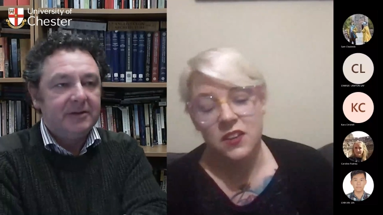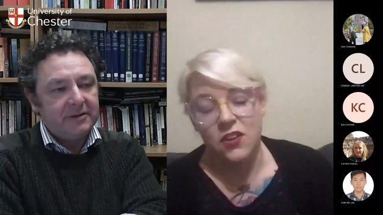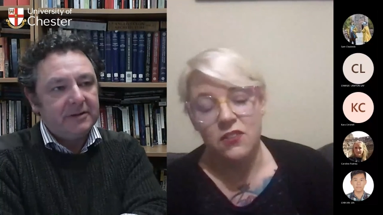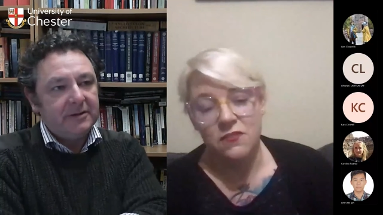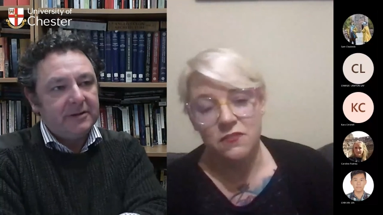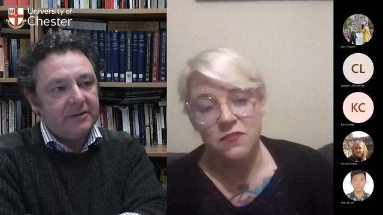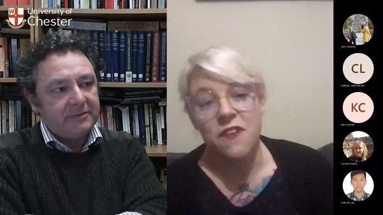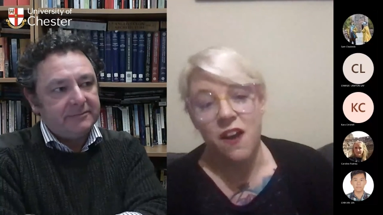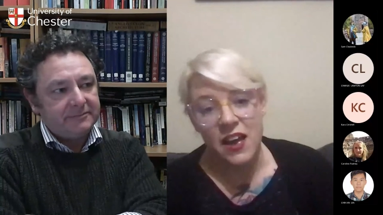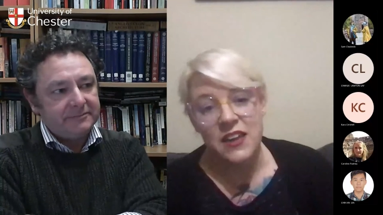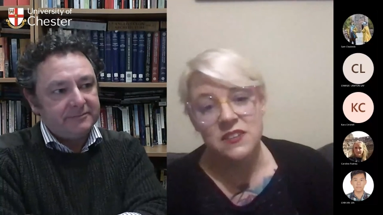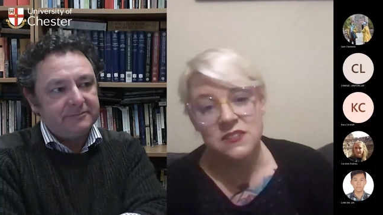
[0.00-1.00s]
Speaker 1: you know,
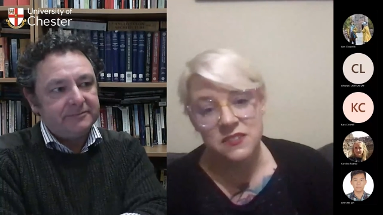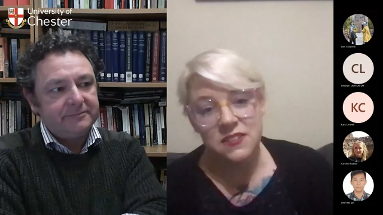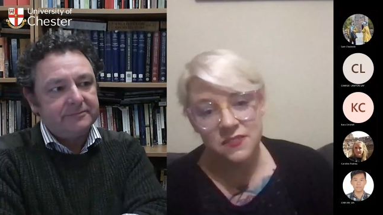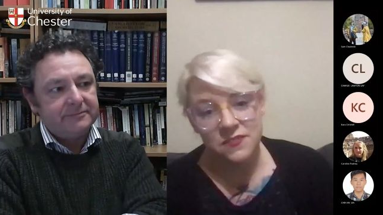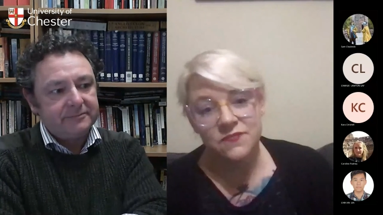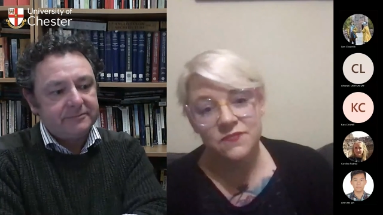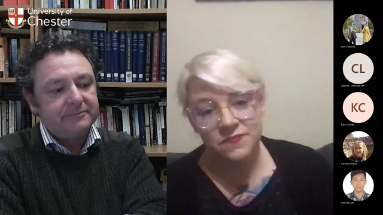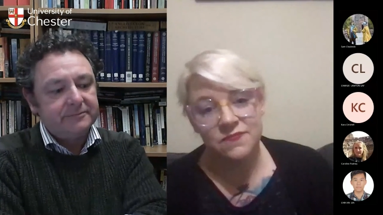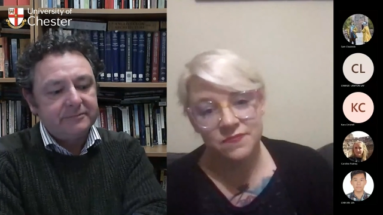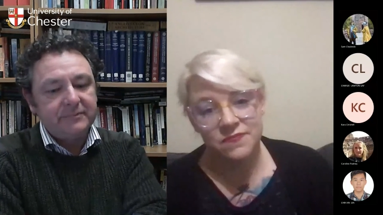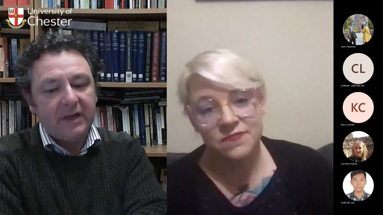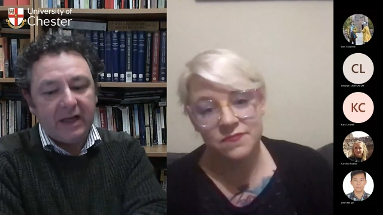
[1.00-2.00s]
find.
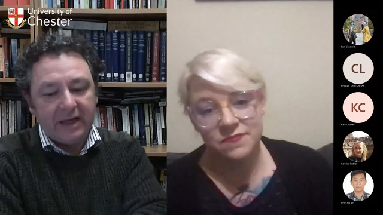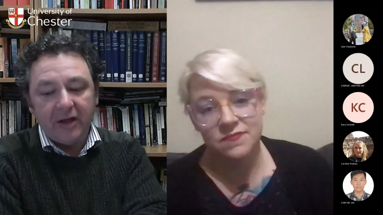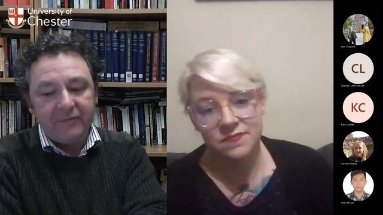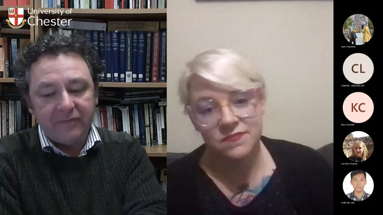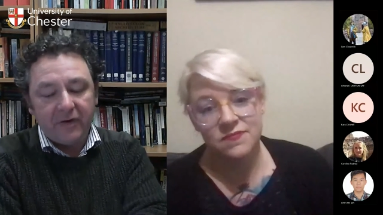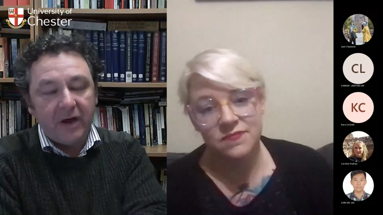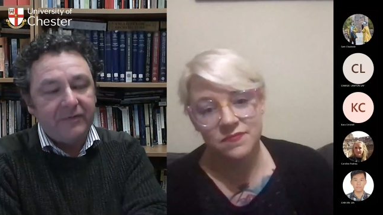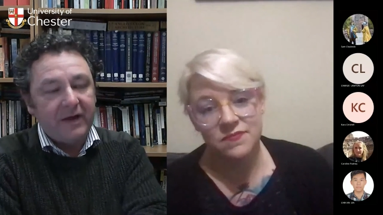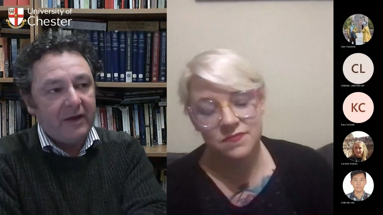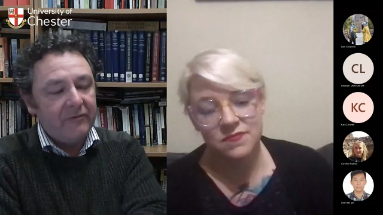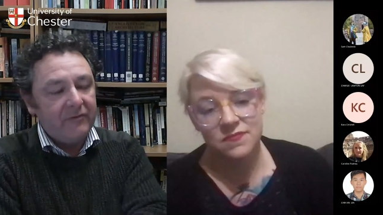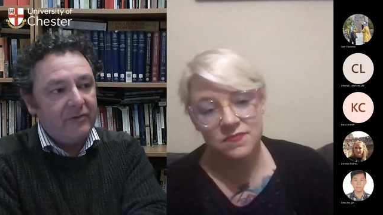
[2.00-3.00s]
Speaker 2: And I've, I
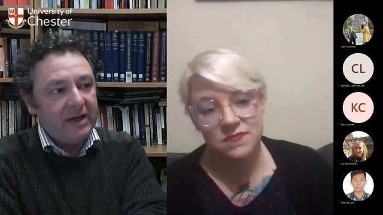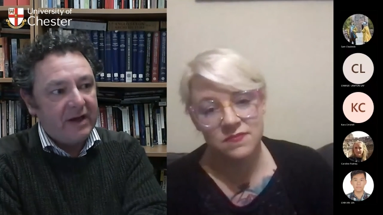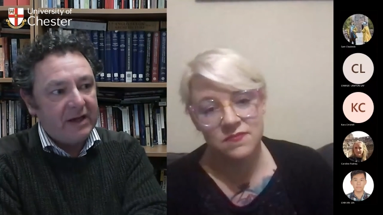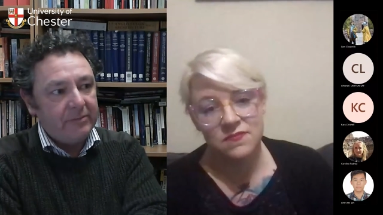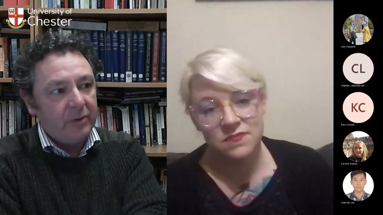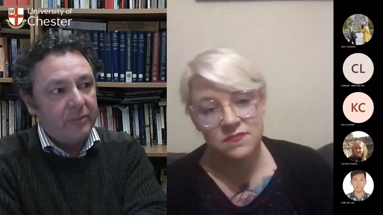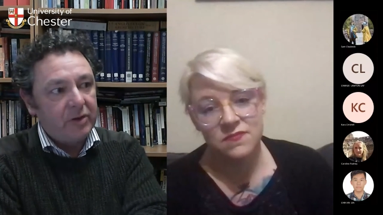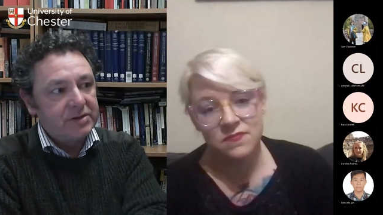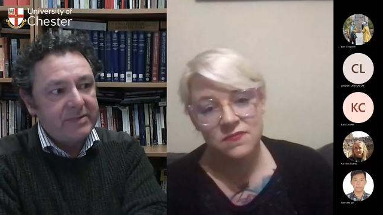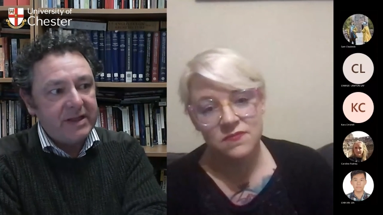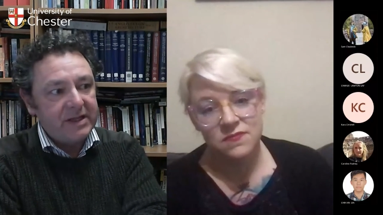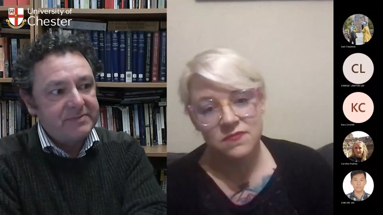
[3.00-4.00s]
found that really valuable
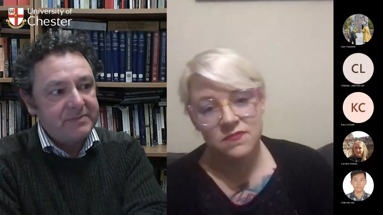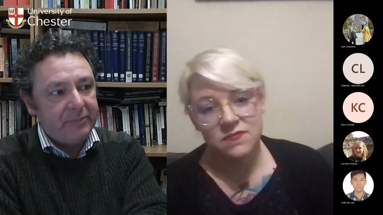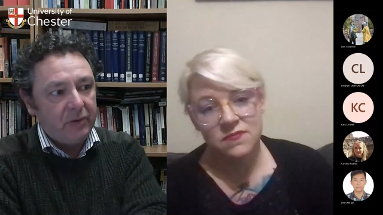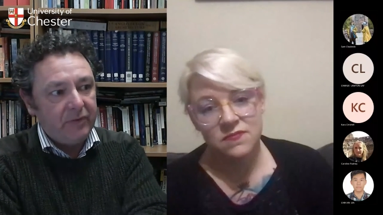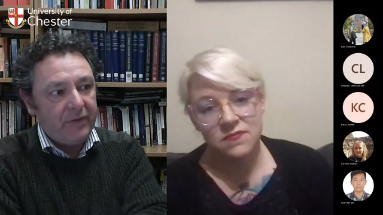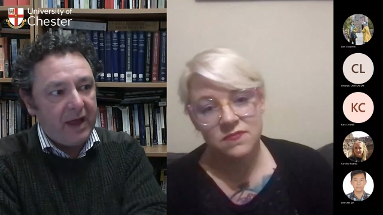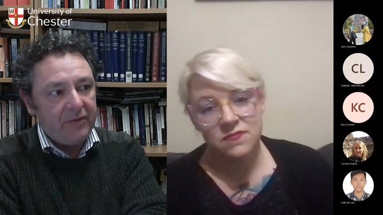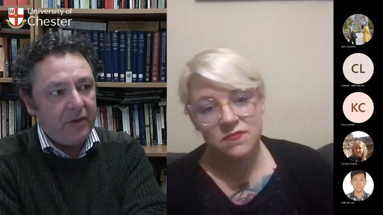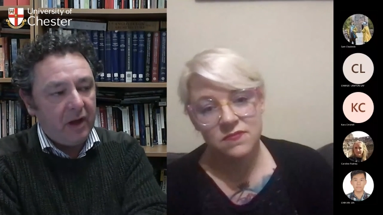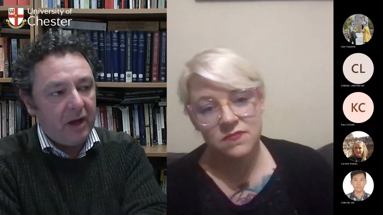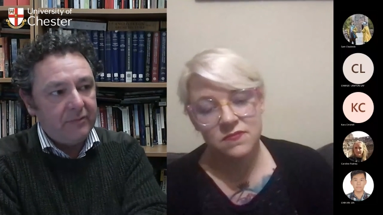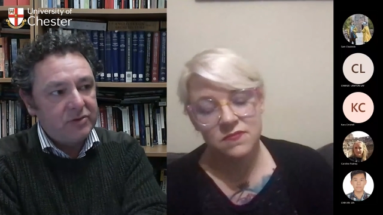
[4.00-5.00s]
because I mean, there's people there
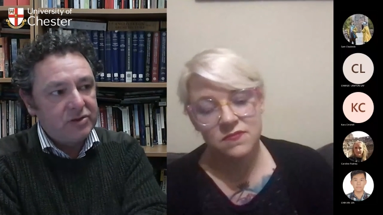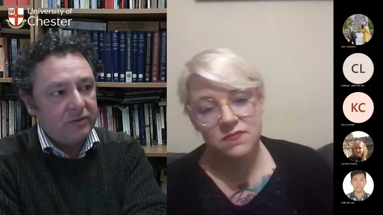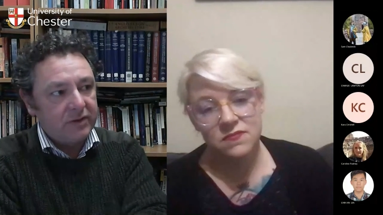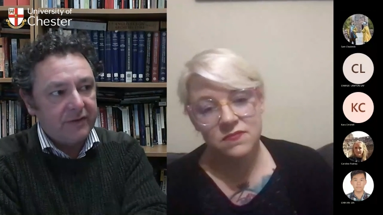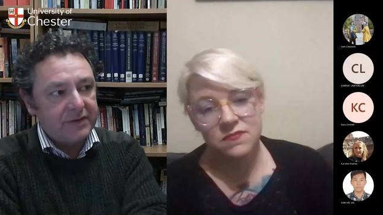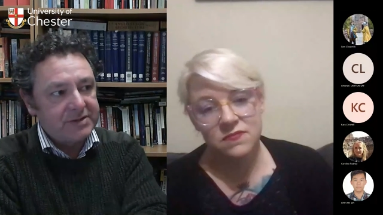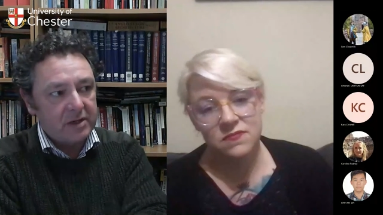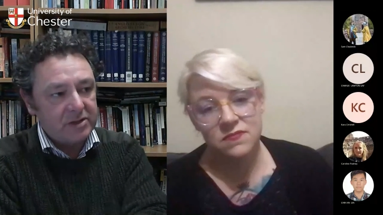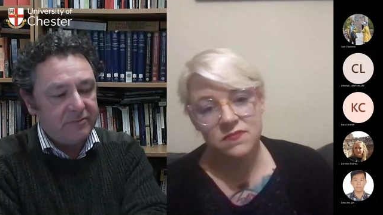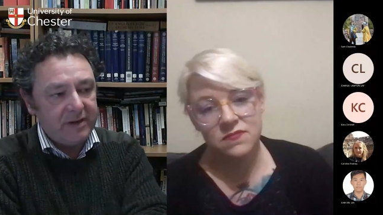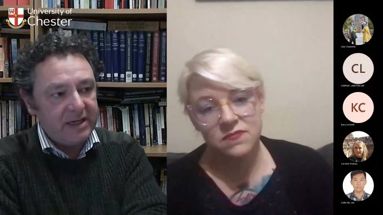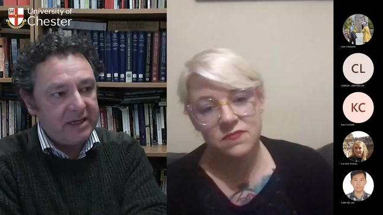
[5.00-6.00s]
that I'm sure on other
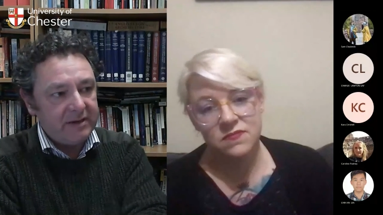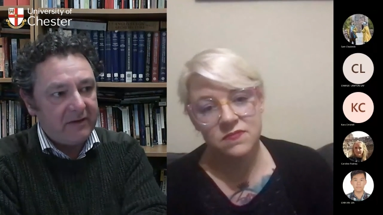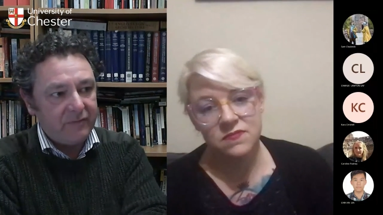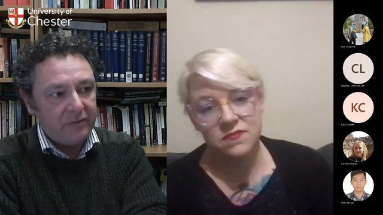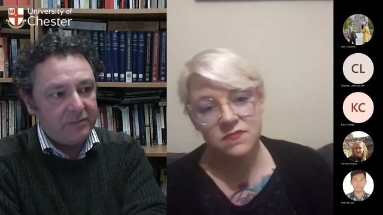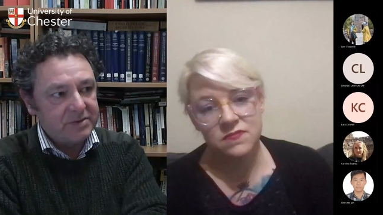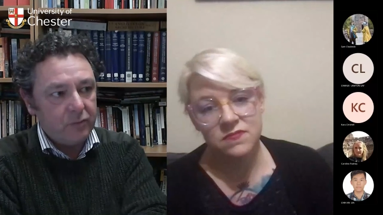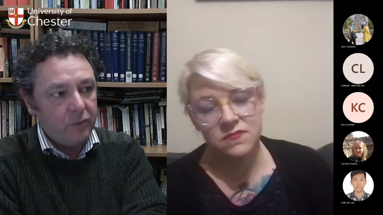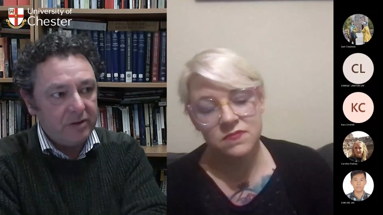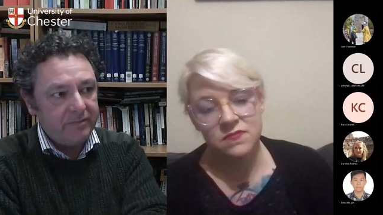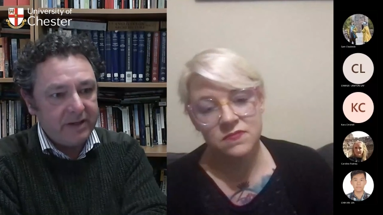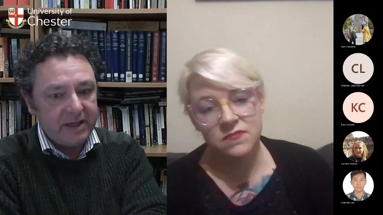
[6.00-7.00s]
social media platforms I
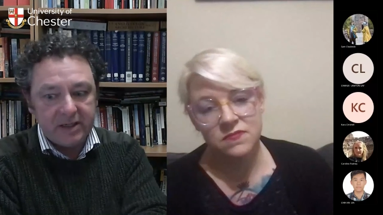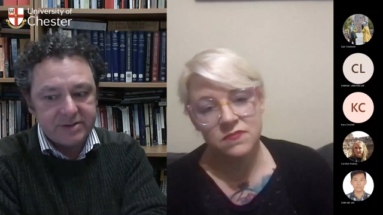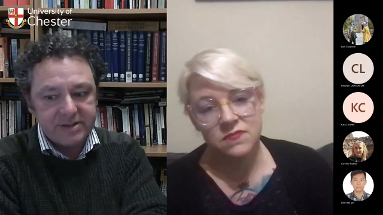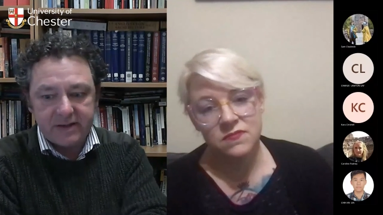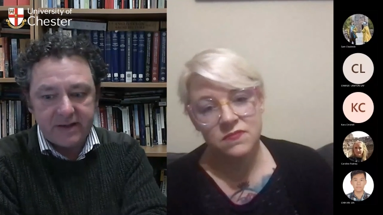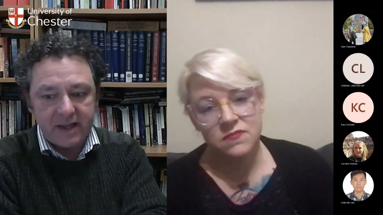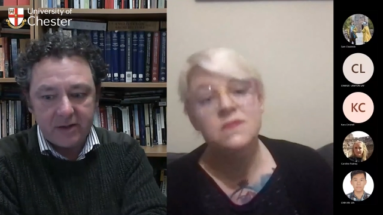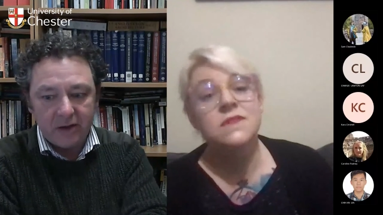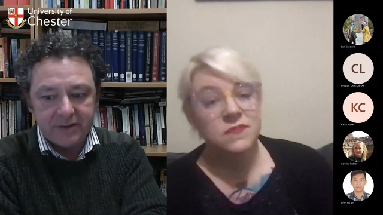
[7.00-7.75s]
wouldn't be interested in their